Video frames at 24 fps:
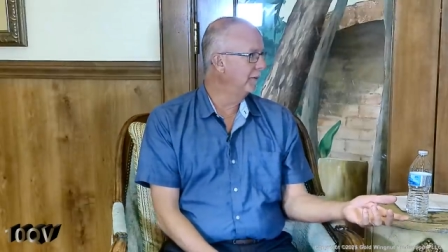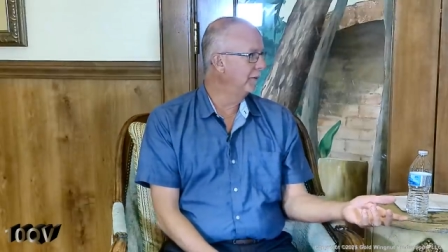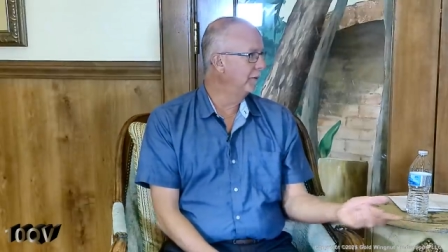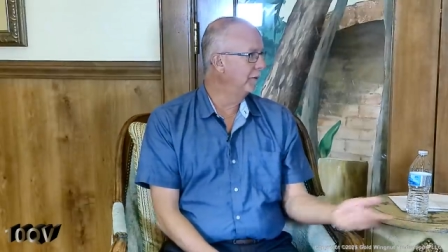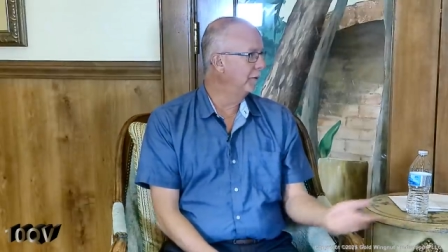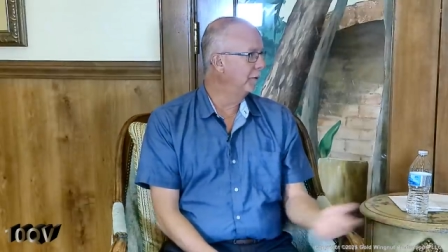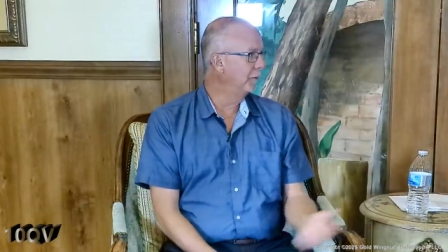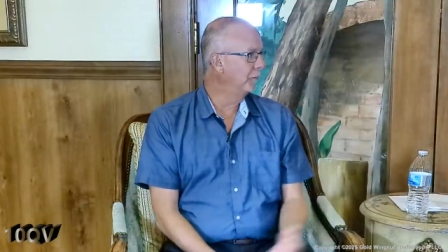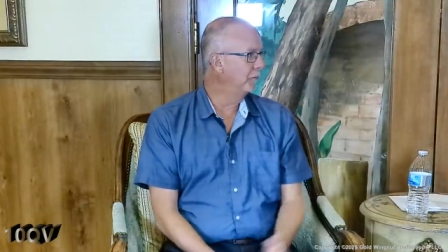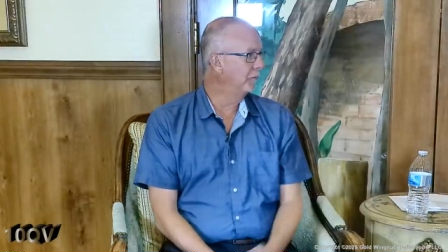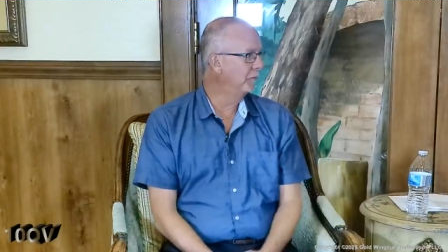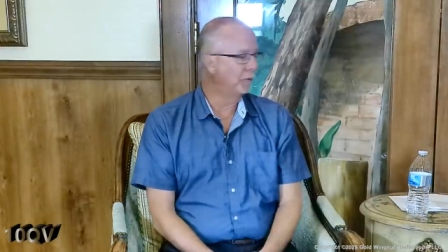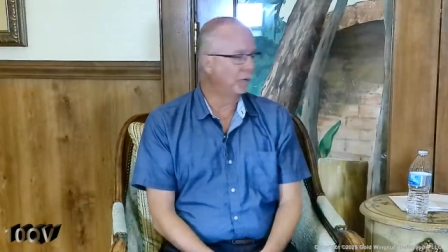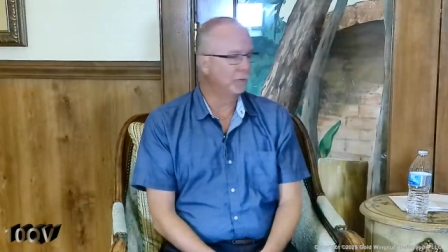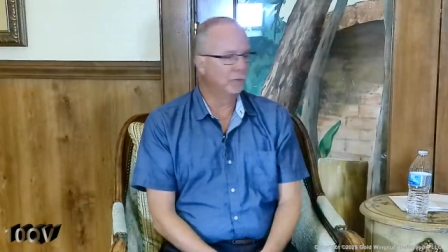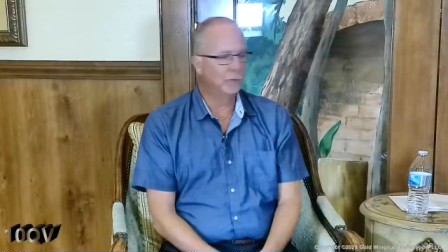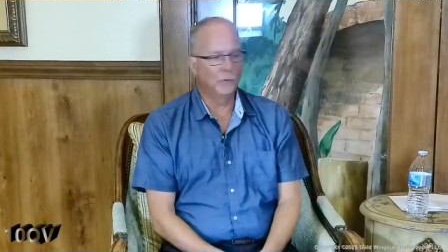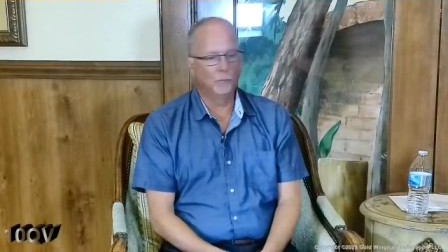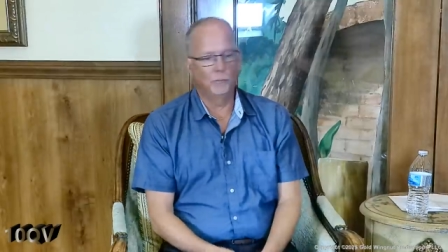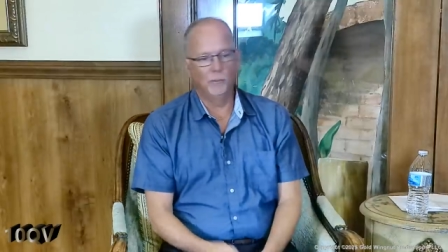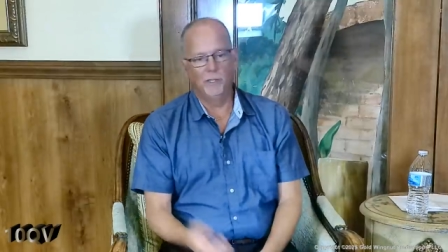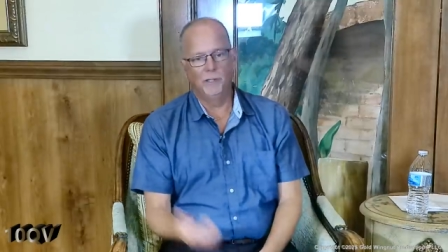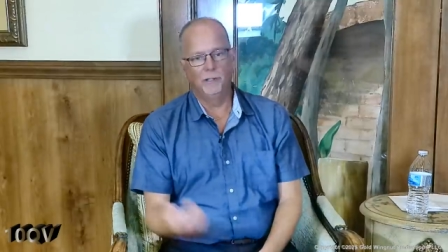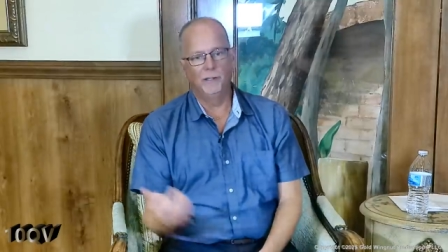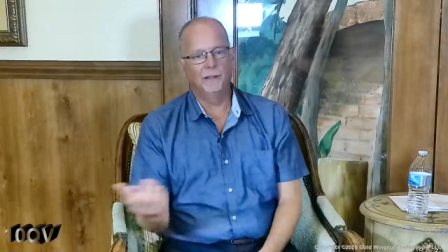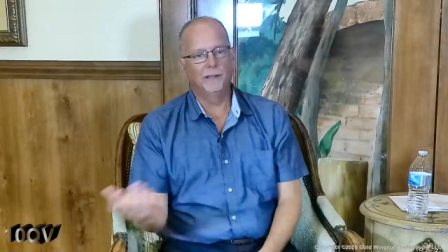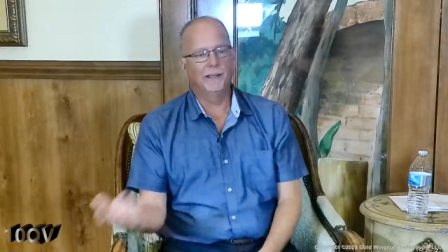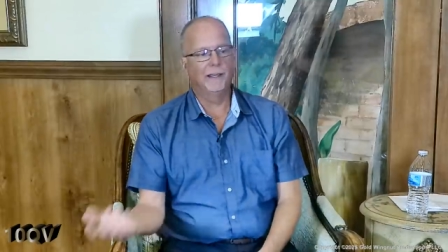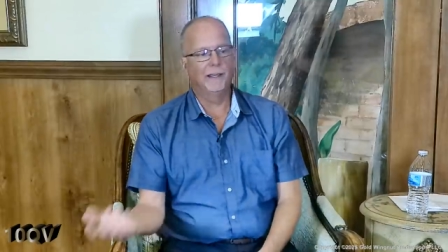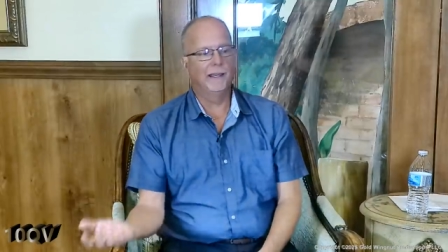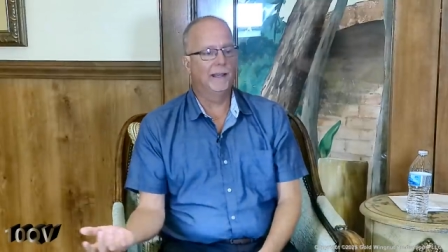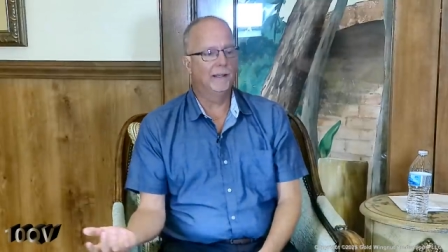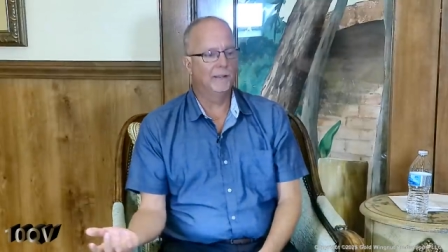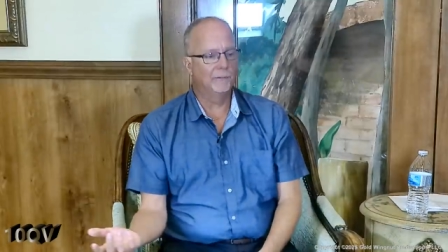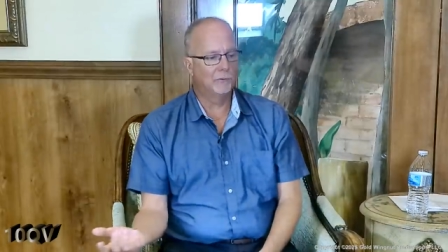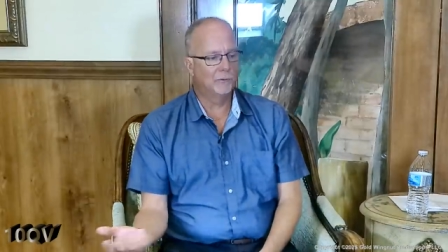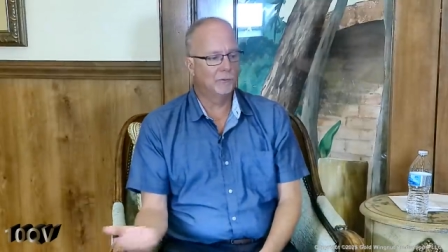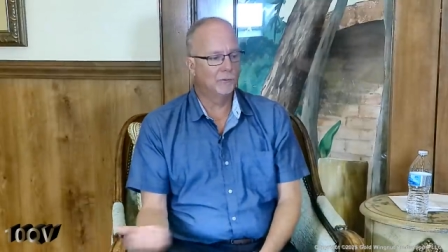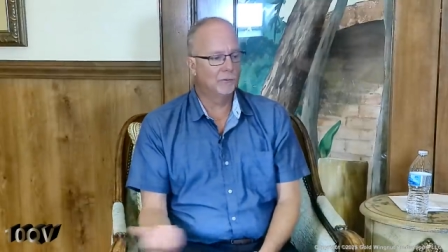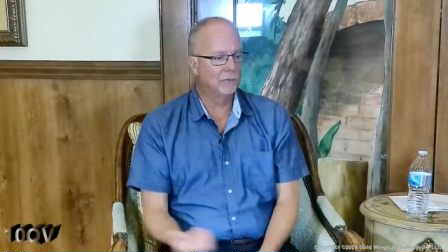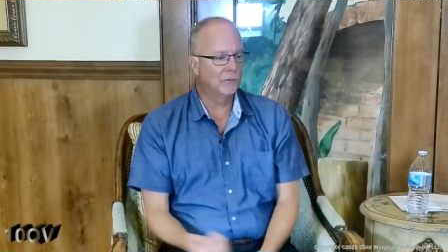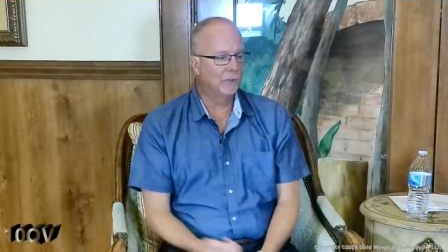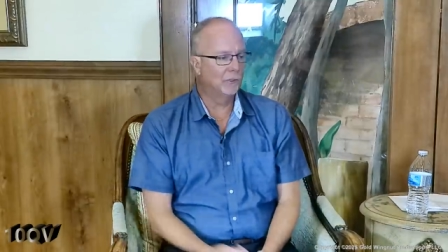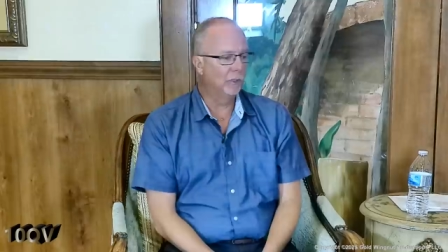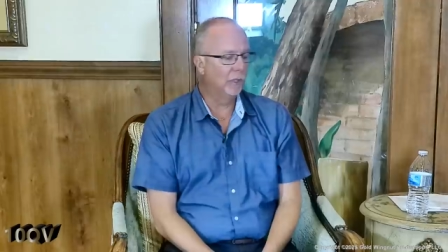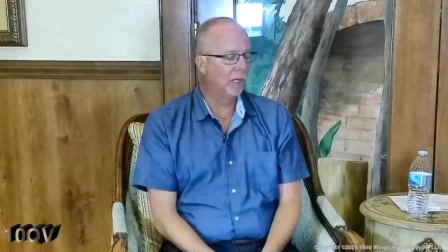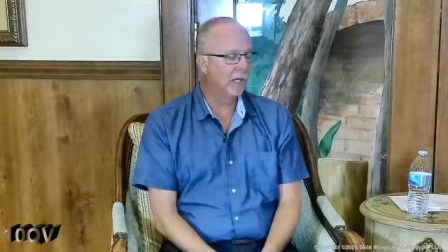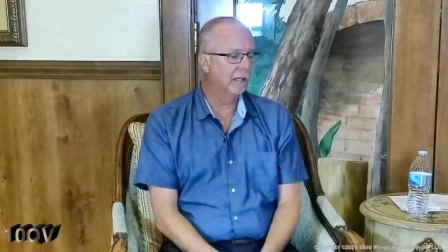You know, social media captures
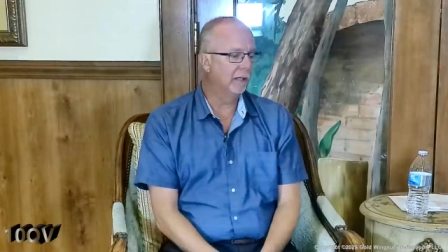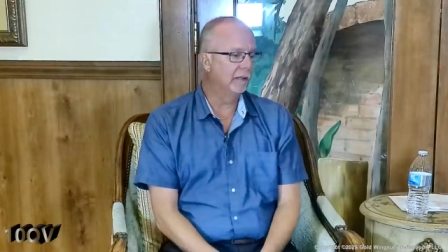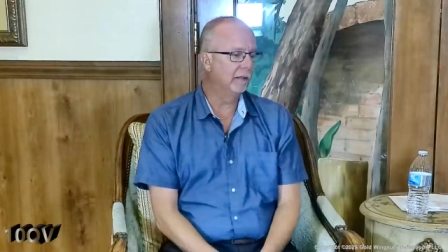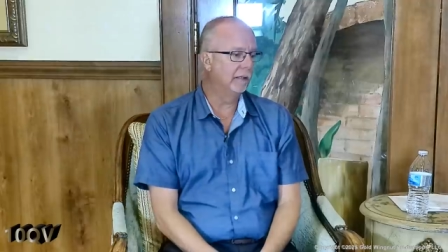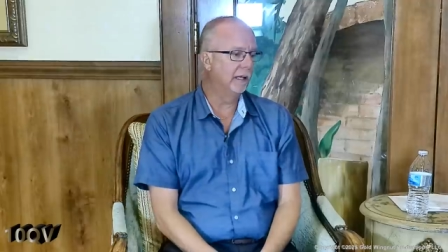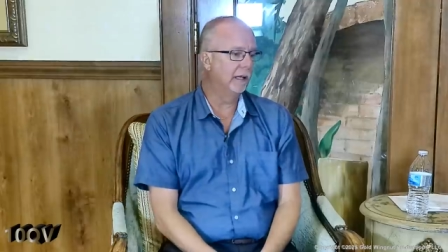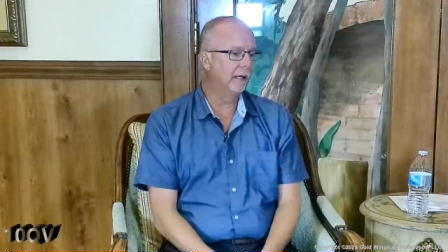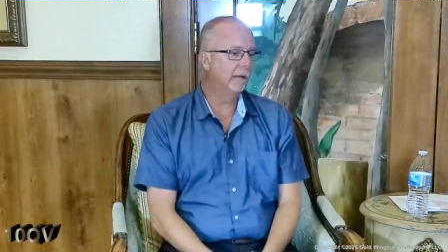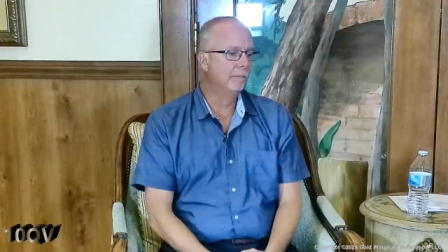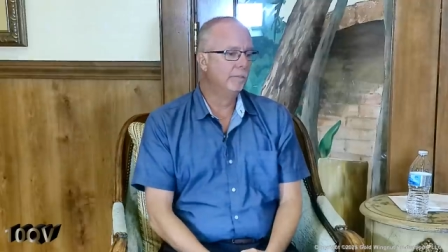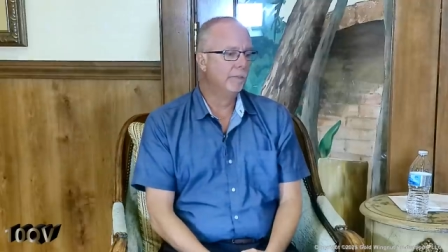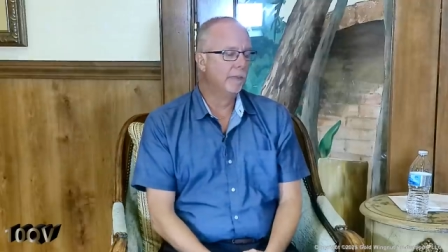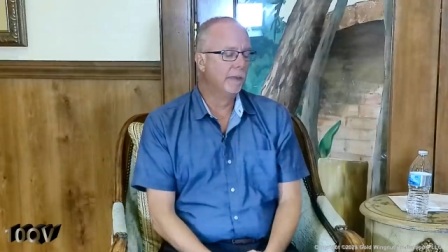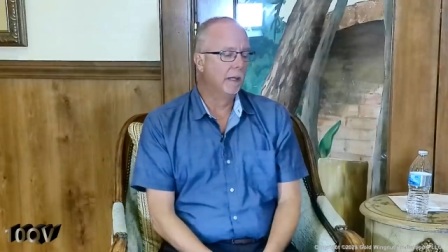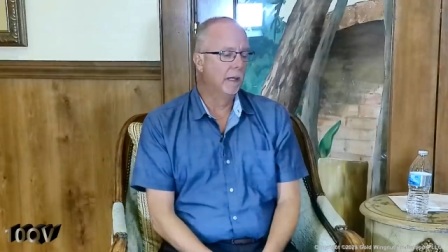a lot of that.